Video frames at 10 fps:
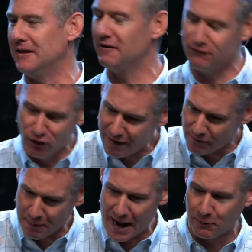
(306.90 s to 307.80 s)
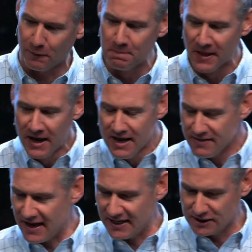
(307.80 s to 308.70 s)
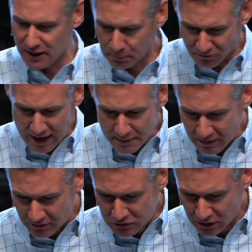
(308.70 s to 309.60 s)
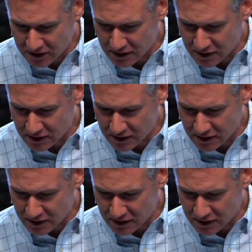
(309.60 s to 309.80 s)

And if you have a Bible that is provided by the church,